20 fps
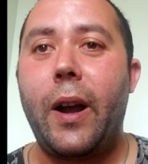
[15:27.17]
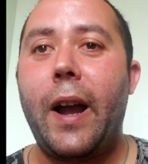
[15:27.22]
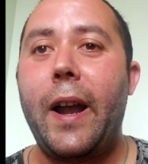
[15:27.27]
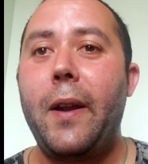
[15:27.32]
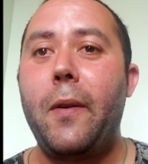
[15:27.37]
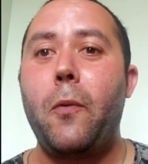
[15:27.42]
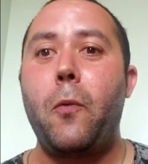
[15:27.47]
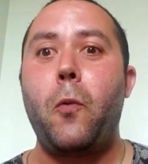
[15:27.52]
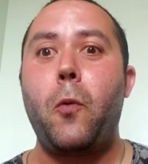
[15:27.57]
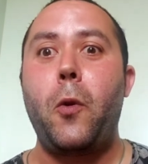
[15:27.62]

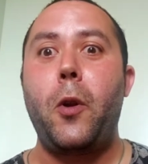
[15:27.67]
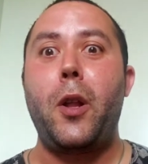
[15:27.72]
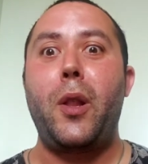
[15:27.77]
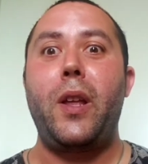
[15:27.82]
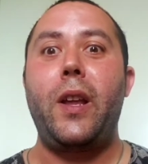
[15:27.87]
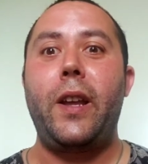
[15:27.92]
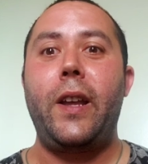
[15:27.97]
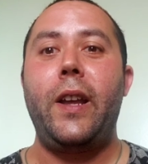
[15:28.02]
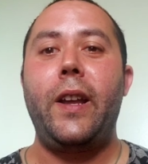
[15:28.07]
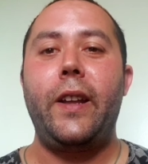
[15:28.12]
I
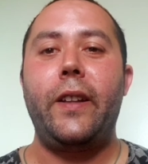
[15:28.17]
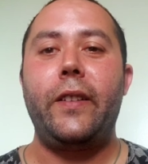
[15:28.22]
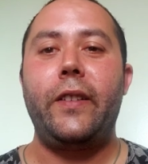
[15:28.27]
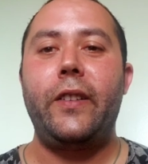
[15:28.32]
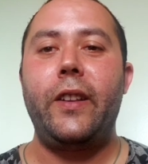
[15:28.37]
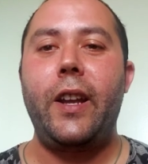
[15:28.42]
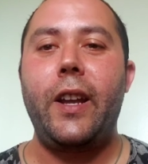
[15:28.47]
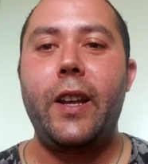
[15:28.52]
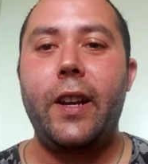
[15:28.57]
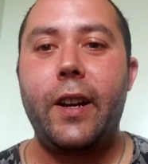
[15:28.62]
really can't
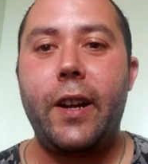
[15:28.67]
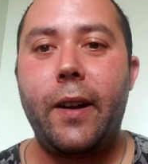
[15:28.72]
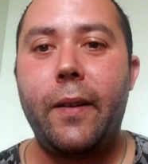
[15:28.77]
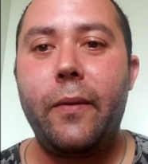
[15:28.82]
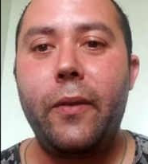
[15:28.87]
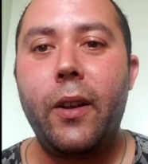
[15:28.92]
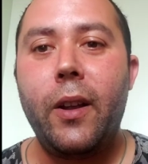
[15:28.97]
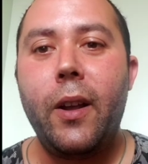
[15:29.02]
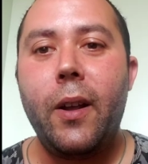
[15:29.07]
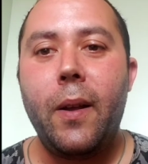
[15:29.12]
say enough.
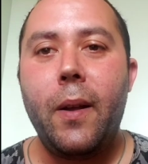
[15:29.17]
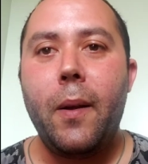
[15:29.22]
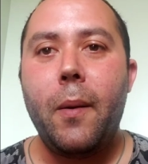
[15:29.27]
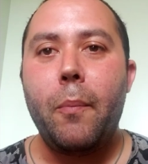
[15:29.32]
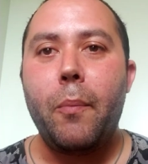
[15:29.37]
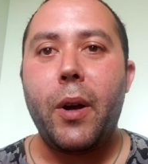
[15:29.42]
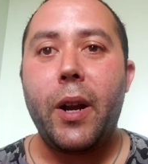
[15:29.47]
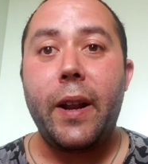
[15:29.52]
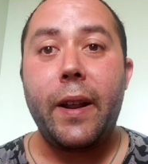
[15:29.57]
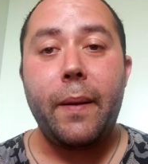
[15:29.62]

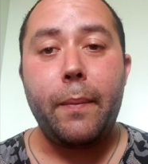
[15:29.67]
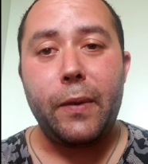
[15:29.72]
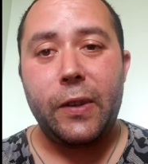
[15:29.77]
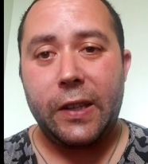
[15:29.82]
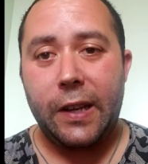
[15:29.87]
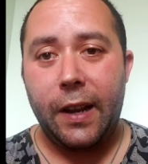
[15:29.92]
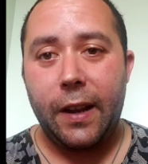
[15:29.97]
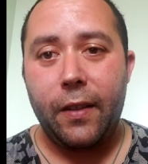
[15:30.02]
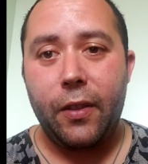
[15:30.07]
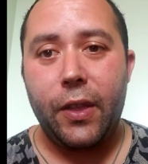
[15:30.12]
But I am
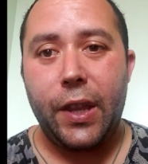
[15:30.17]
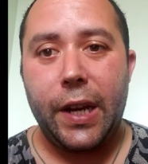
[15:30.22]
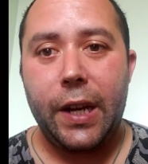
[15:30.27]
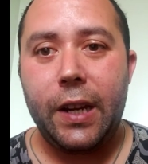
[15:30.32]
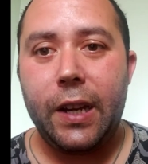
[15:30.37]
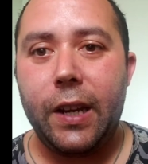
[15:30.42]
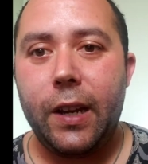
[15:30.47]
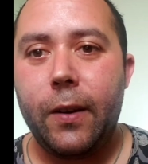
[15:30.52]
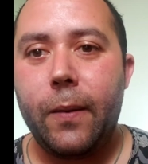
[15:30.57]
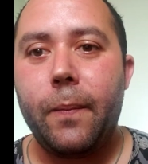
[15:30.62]
saying
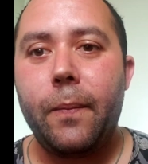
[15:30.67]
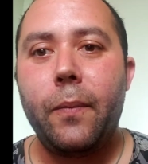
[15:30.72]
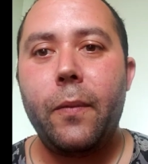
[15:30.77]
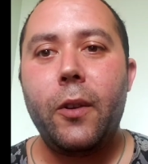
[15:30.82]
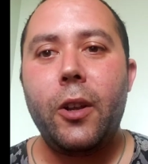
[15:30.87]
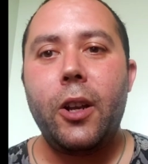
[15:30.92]
thank you.